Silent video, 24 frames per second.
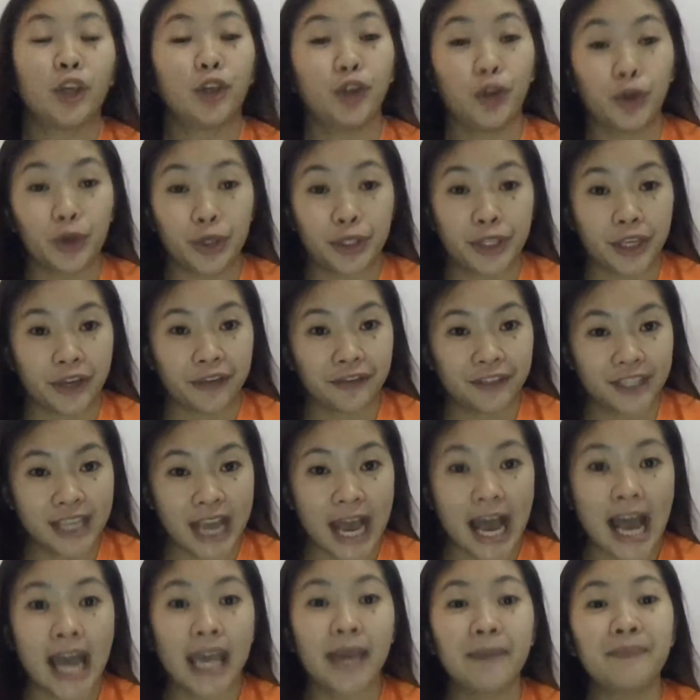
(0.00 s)
use of
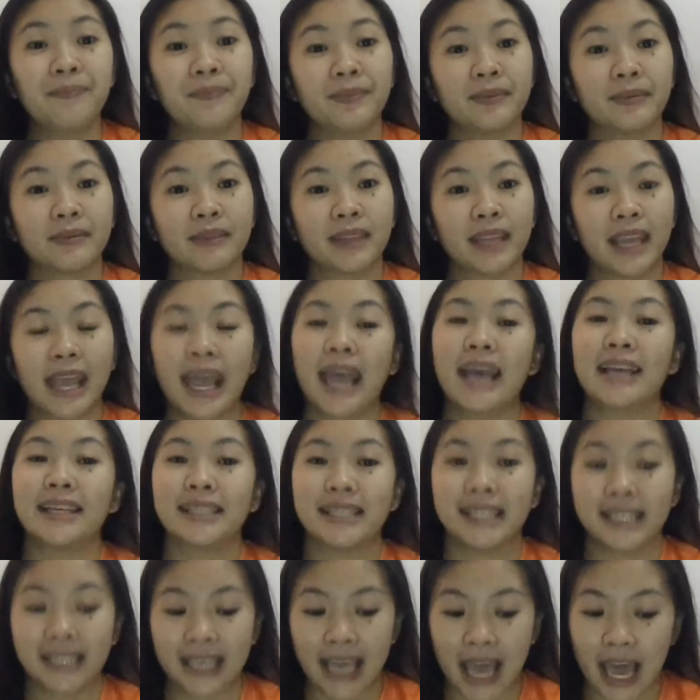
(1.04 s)
time,
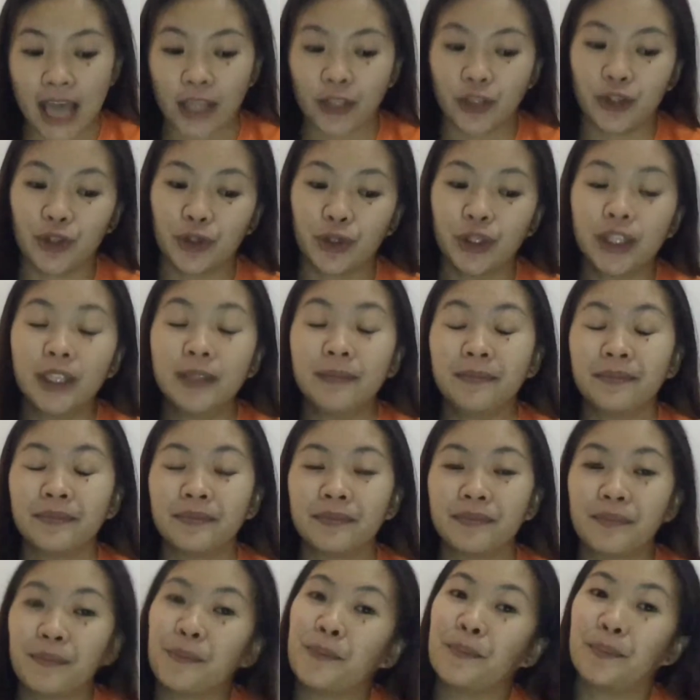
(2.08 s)
schedule,
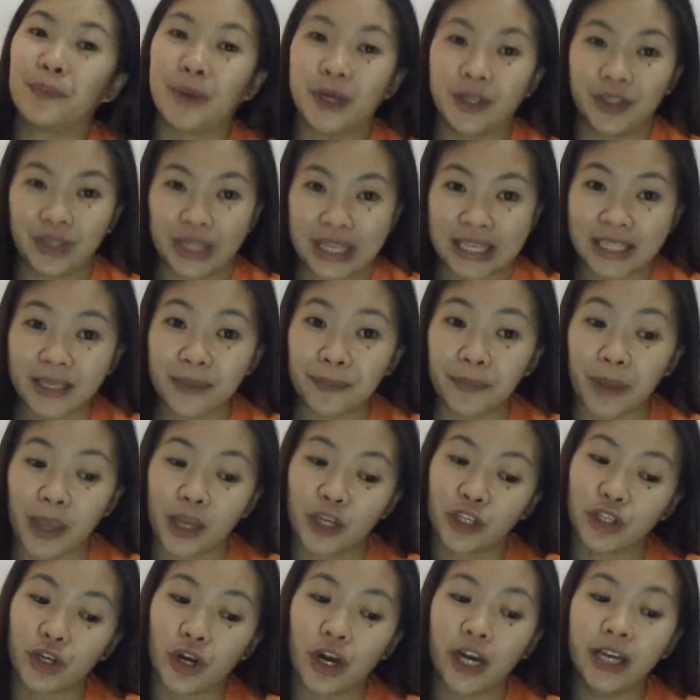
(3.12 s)

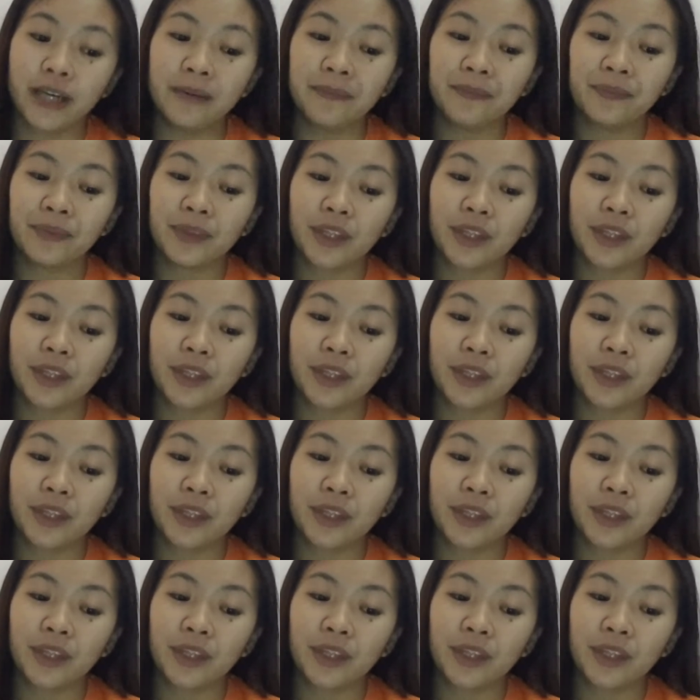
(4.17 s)
participation,